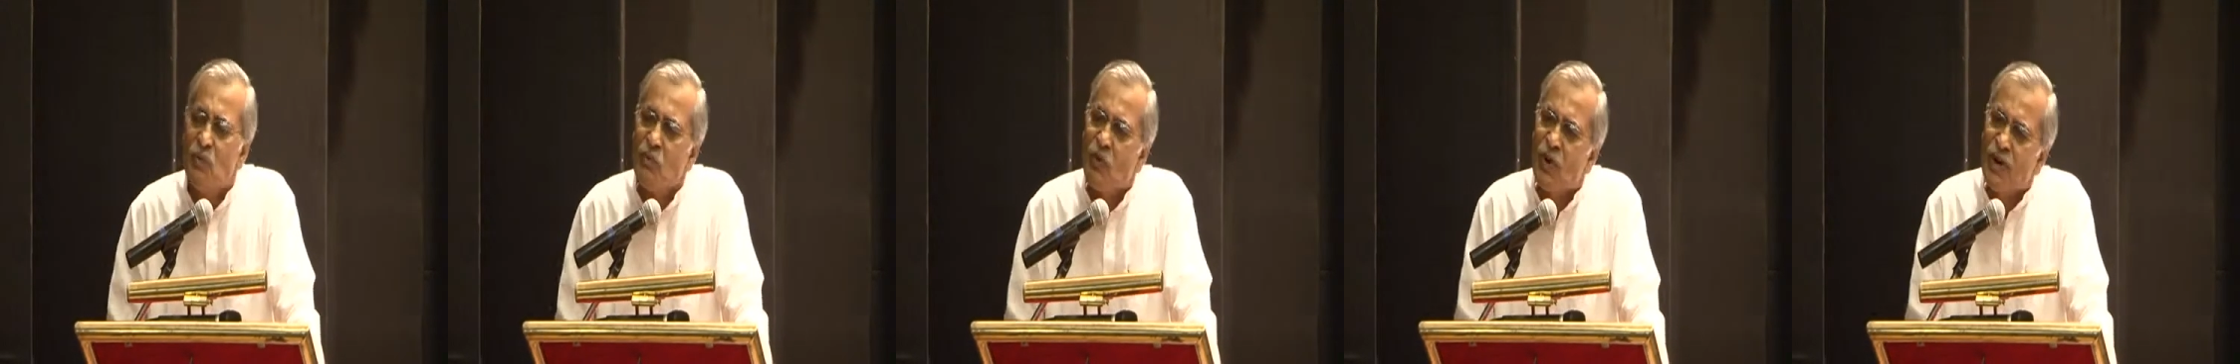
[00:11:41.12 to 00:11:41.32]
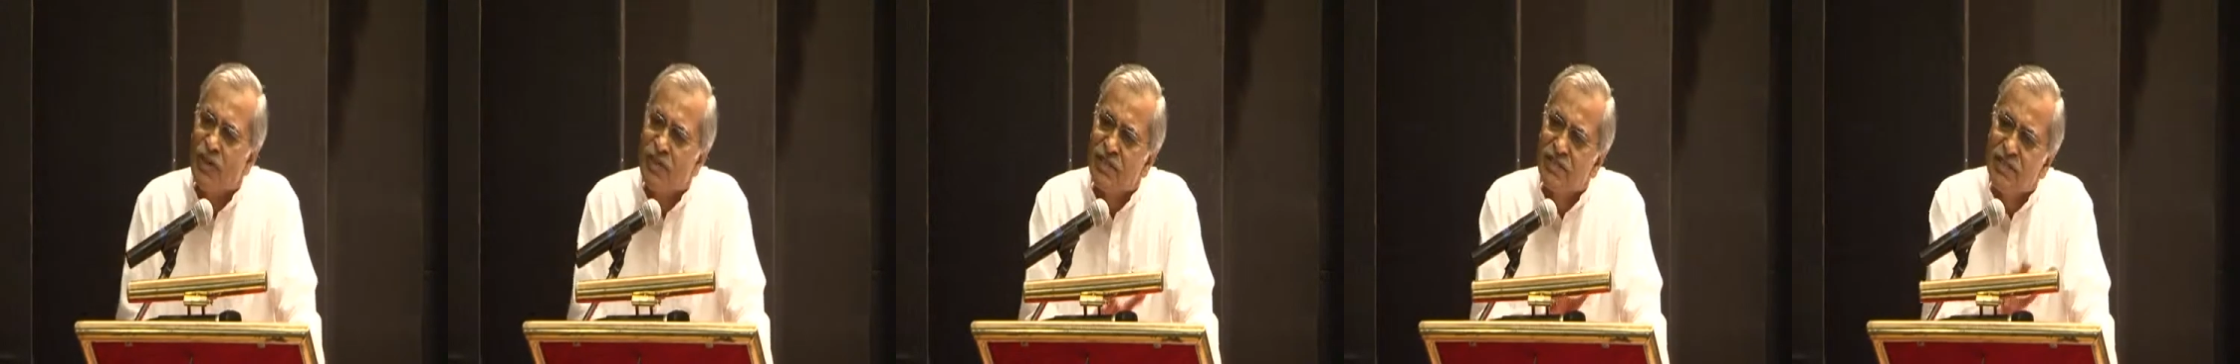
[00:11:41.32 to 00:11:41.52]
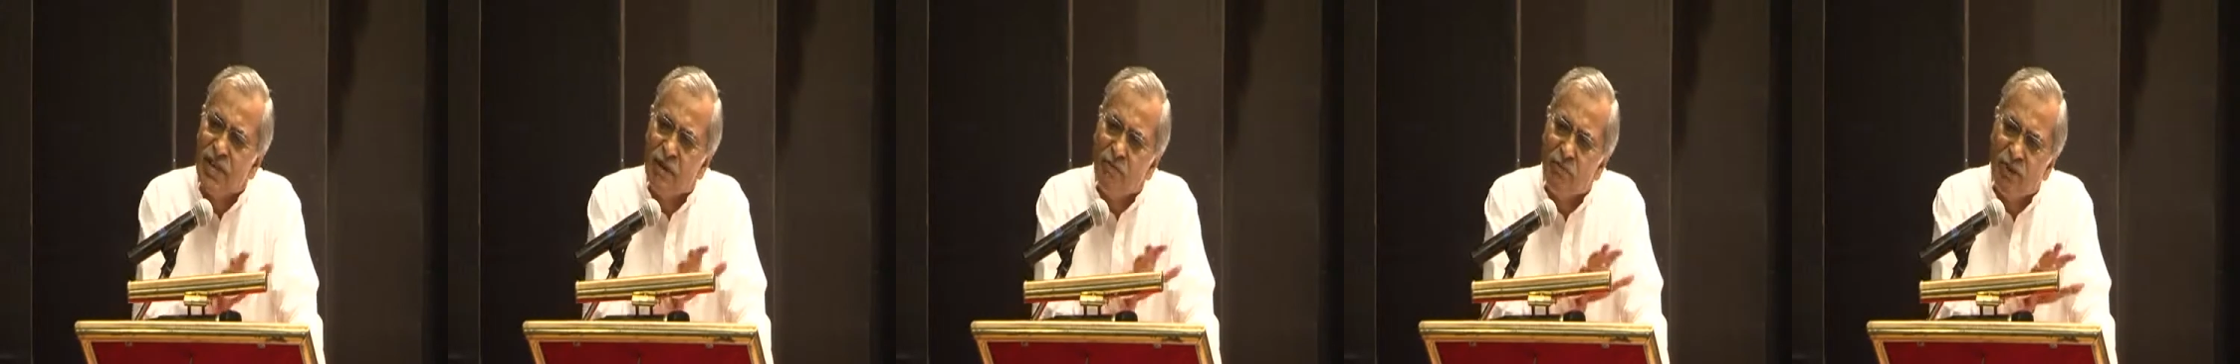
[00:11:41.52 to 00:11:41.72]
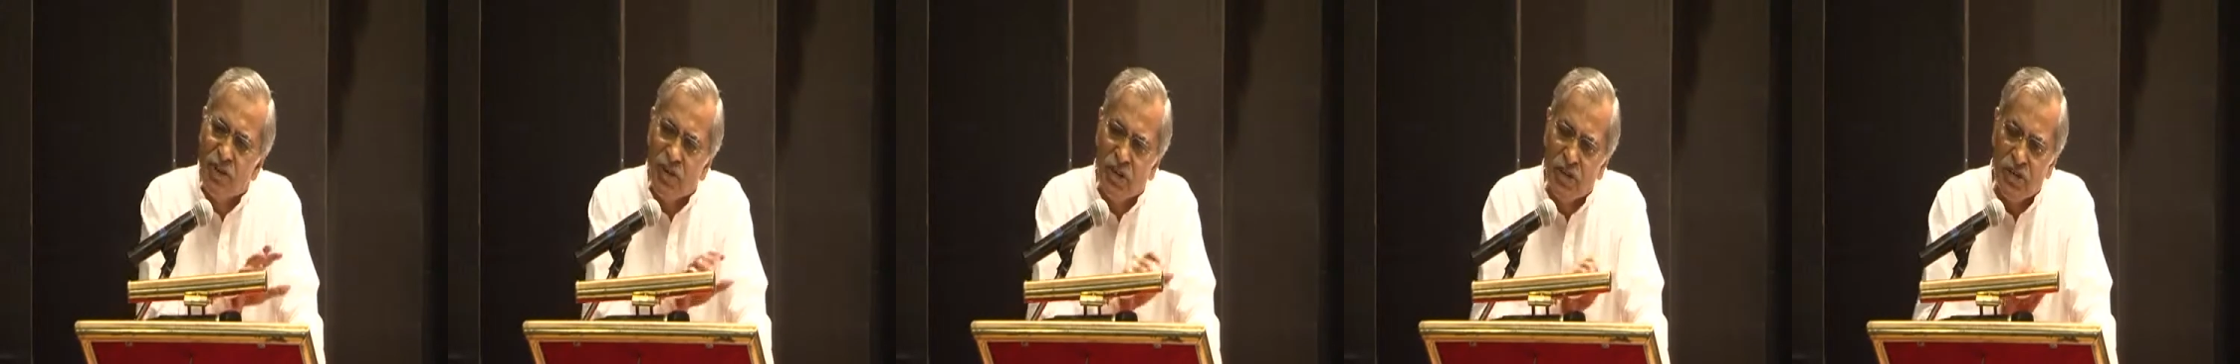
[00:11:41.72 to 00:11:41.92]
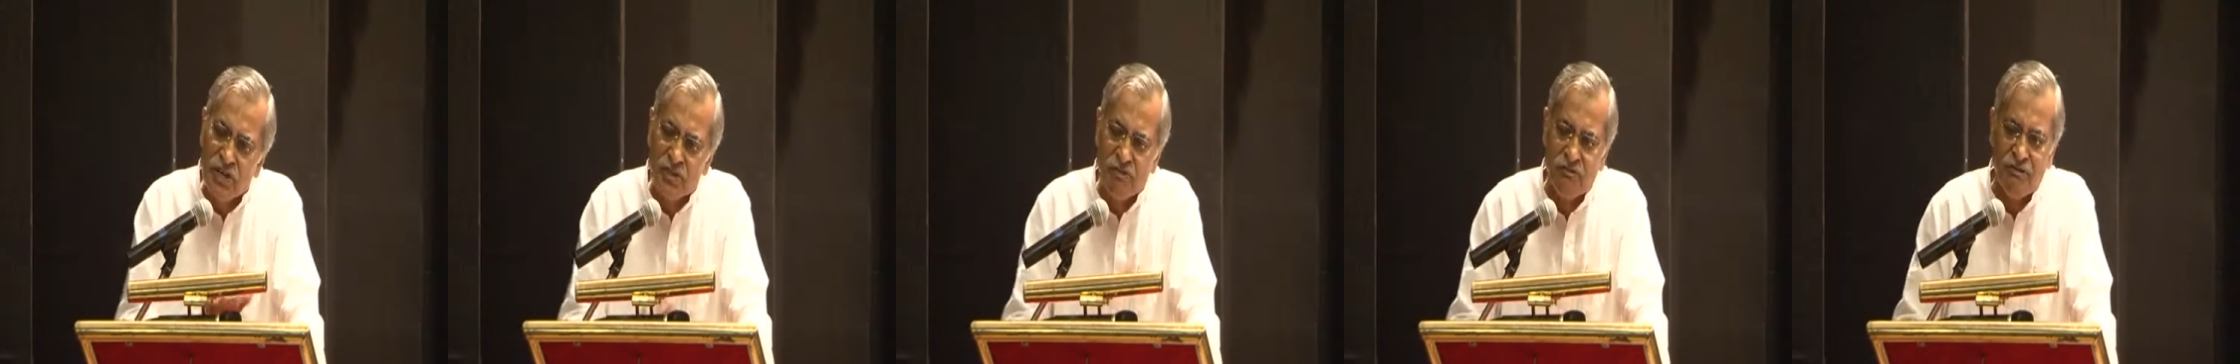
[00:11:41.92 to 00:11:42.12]
What has
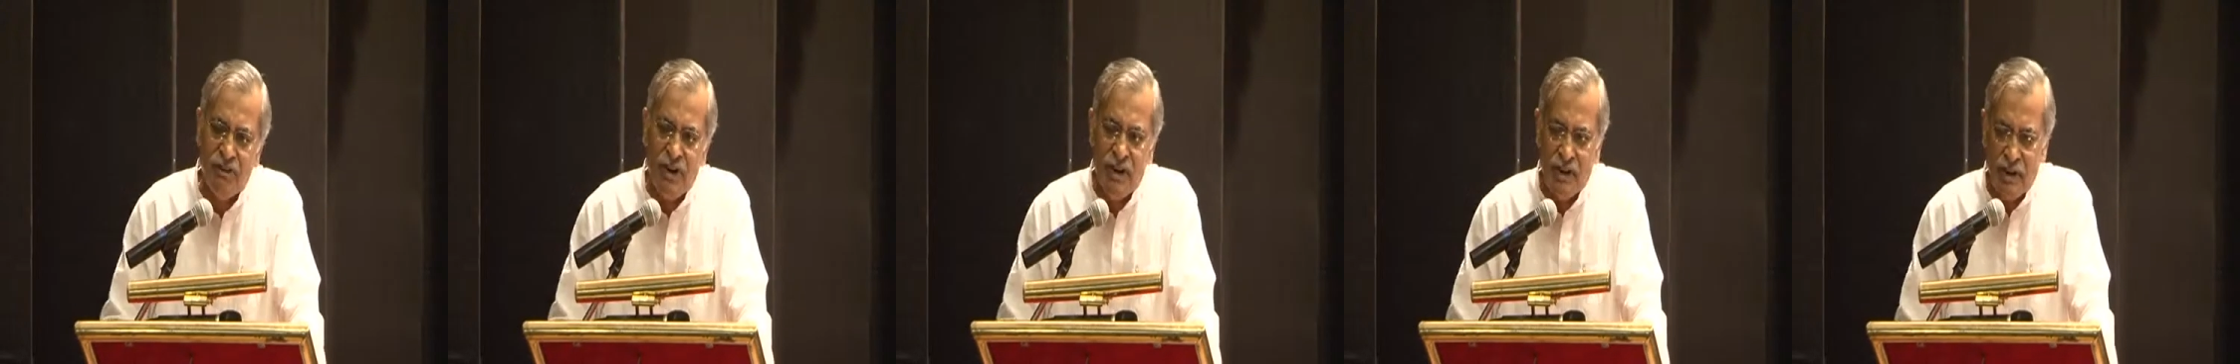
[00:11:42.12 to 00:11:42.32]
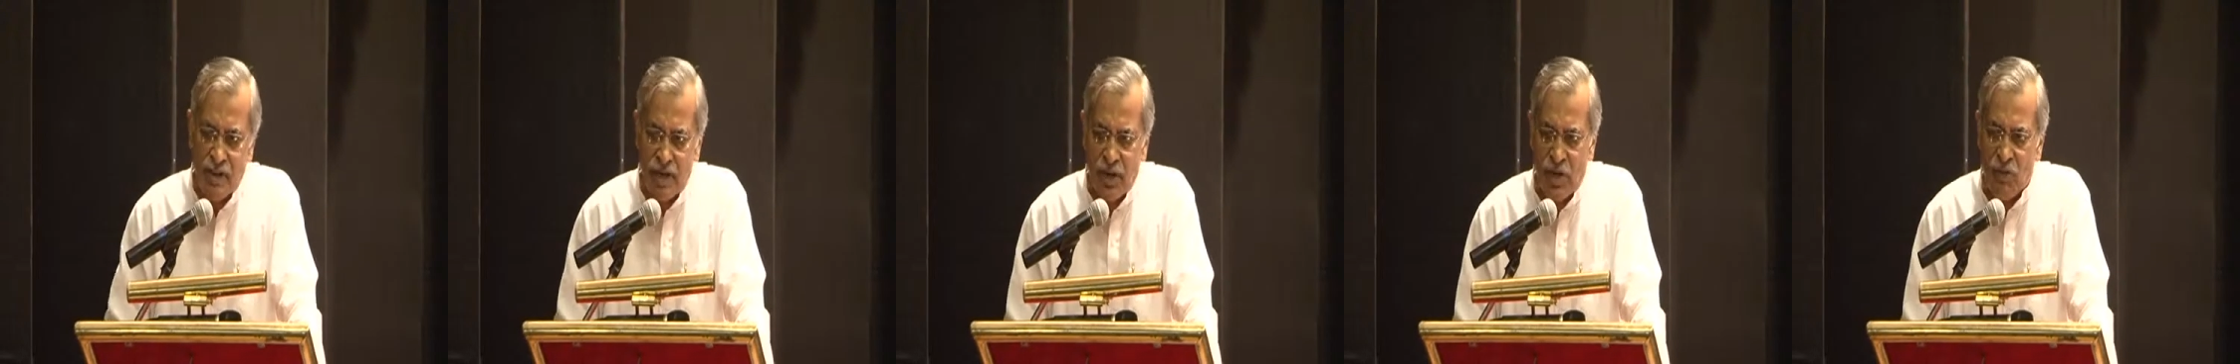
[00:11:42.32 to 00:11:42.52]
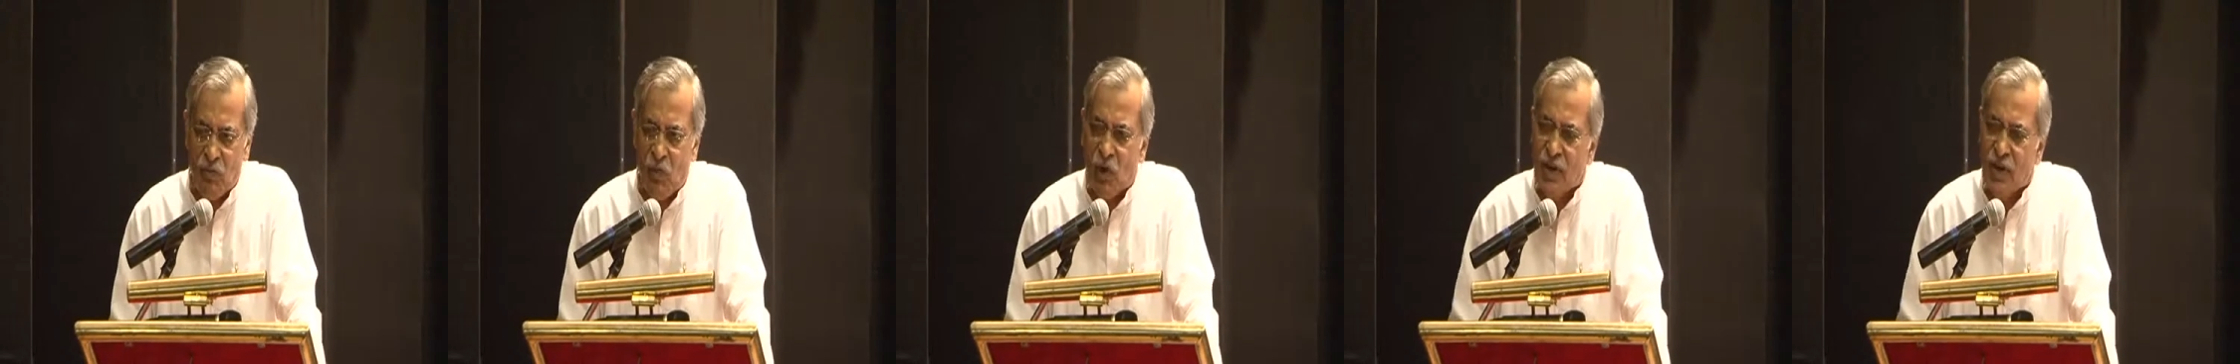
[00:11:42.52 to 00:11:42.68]
happened in Sri Lanka,